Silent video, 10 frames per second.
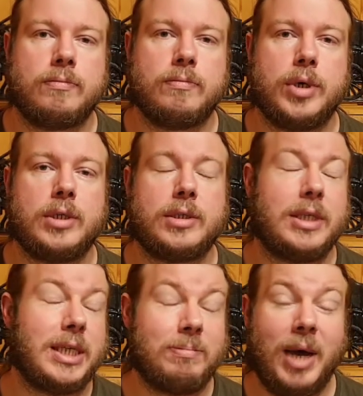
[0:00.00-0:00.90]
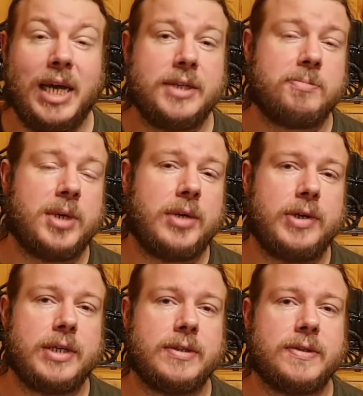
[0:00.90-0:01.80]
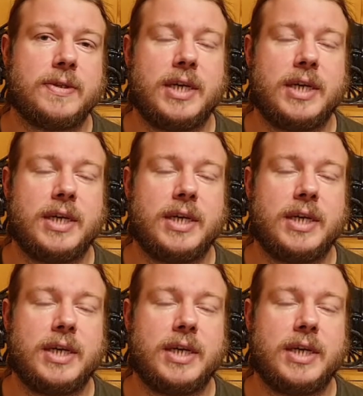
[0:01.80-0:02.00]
But in my experience,